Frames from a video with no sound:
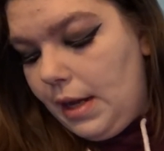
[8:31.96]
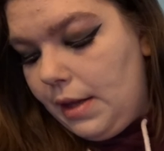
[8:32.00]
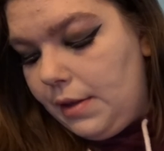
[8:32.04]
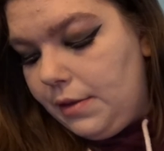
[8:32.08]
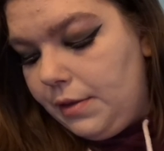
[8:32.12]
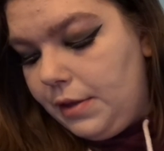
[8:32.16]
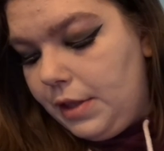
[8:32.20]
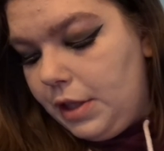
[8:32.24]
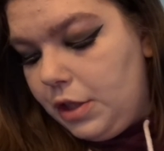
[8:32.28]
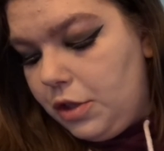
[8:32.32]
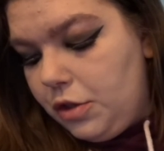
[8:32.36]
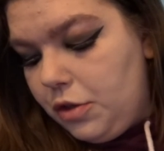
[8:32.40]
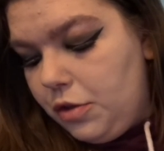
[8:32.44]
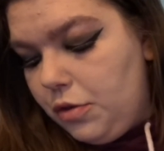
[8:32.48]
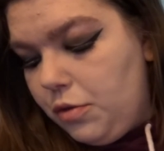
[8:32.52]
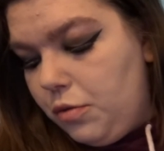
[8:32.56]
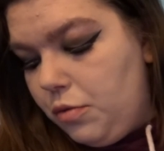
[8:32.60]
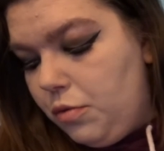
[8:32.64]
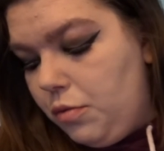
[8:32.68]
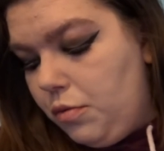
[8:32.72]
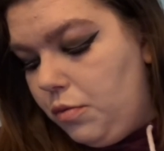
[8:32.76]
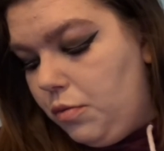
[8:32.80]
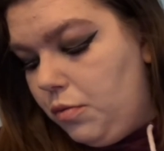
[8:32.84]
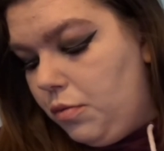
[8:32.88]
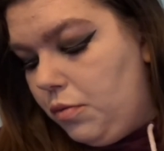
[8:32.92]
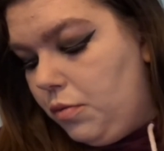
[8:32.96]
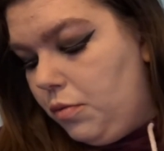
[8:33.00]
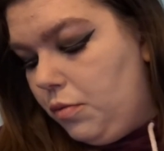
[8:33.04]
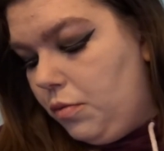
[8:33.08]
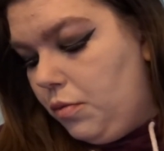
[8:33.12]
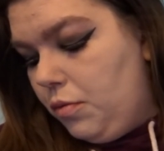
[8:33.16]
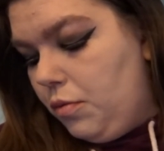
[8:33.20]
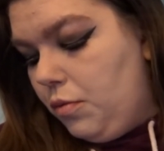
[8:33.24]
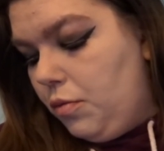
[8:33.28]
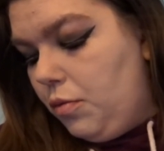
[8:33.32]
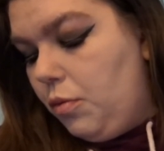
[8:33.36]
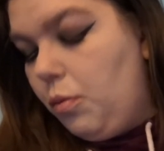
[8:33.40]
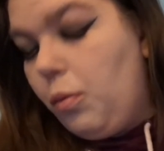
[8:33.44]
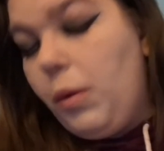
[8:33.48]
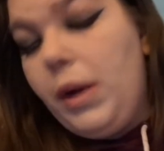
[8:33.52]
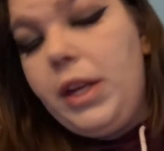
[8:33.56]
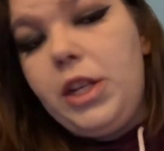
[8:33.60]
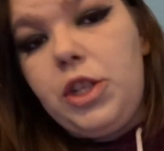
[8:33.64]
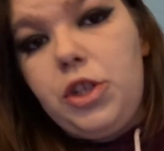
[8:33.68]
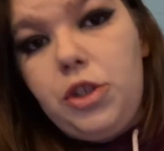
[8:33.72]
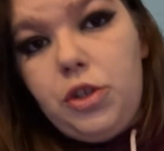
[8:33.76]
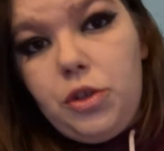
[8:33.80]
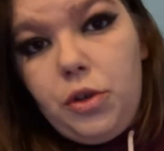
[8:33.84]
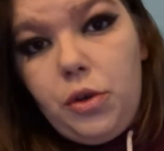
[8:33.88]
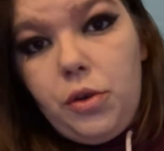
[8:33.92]
they do
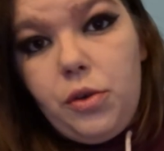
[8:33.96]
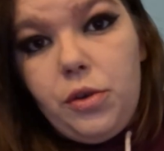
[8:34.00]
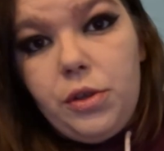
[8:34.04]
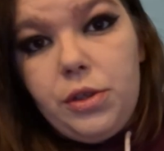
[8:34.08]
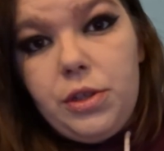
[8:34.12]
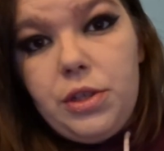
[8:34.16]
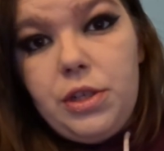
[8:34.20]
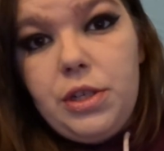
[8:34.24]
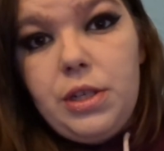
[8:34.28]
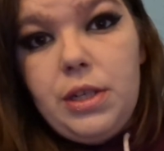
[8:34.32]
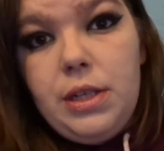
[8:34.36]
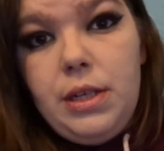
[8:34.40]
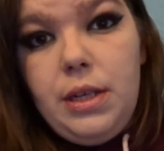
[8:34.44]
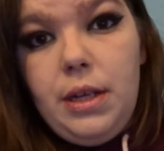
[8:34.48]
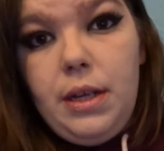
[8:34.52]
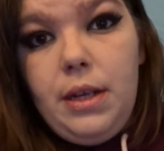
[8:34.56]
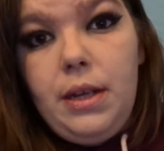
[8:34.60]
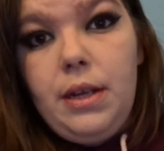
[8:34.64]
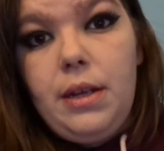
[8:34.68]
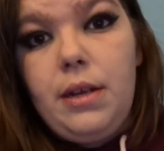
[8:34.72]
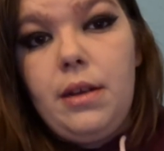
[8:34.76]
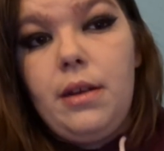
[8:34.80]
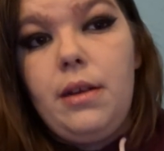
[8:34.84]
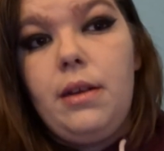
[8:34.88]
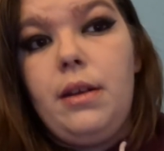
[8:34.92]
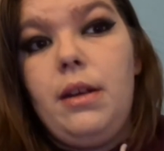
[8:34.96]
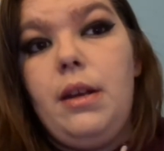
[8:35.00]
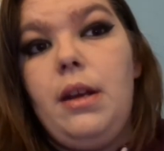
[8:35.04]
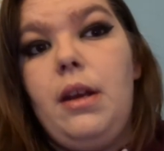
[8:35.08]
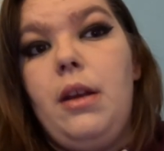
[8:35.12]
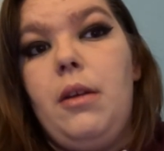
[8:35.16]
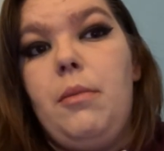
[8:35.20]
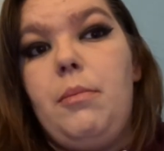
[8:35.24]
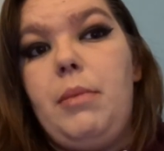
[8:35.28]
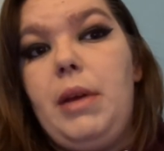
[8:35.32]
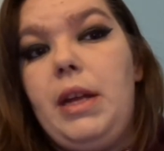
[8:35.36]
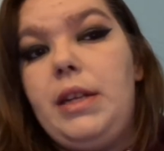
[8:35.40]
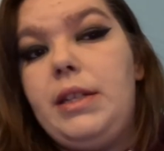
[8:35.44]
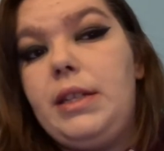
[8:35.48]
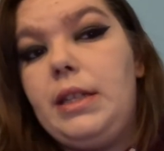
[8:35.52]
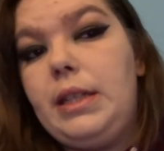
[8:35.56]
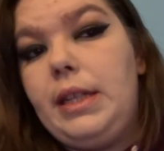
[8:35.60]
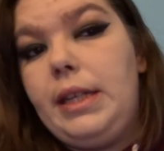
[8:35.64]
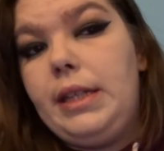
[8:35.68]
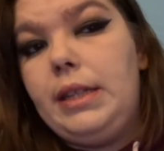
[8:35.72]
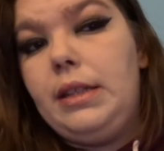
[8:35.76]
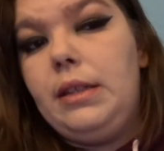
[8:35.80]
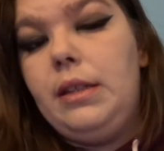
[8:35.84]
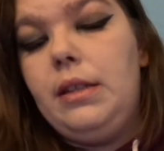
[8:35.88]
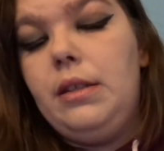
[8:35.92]
witch tours at Pendle
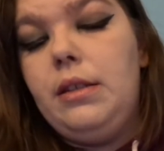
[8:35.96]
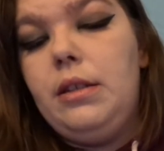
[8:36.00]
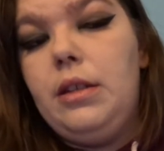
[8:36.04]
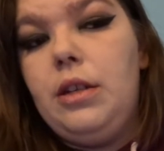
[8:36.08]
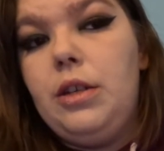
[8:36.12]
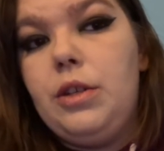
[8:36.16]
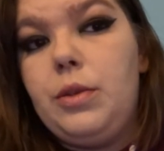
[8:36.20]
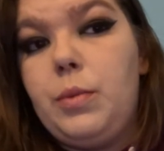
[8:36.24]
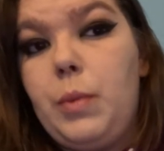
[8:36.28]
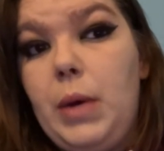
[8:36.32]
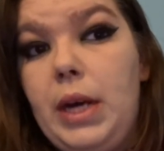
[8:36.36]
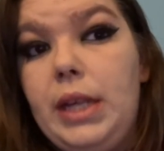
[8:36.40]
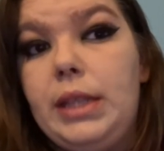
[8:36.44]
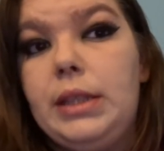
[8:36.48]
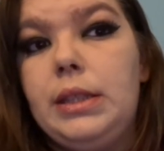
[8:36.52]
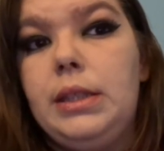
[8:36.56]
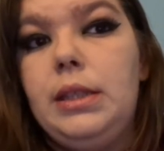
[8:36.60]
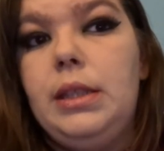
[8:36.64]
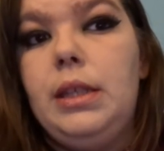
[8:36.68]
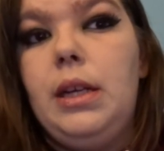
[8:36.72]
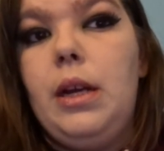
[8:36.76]
Hill as well.